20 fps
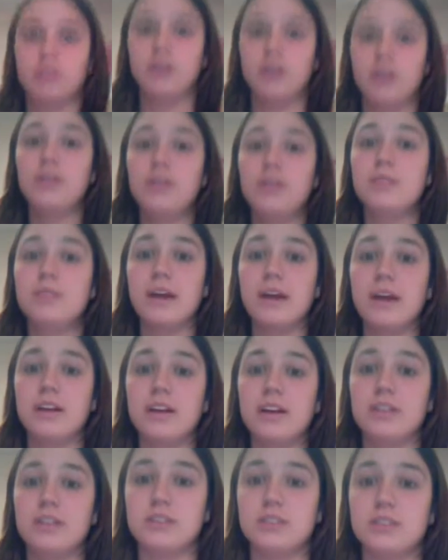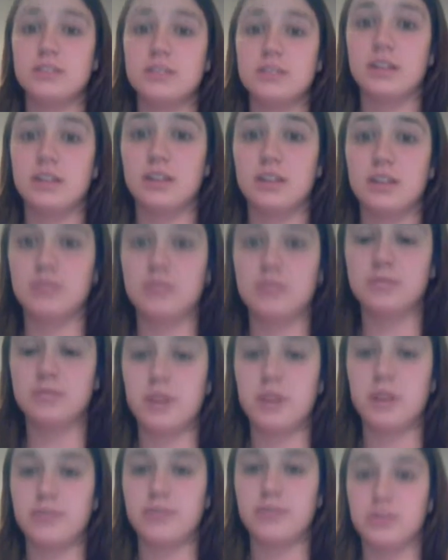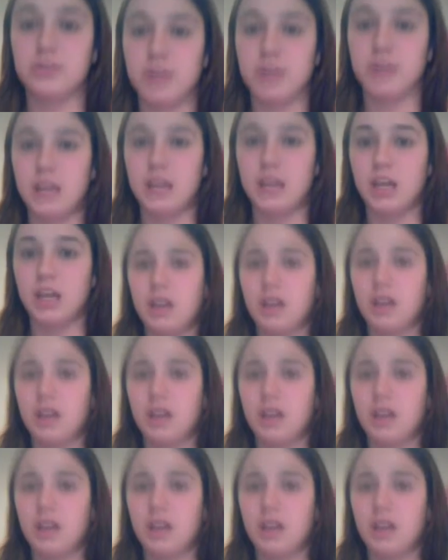Oh, and in the background you can see part of our door hanging.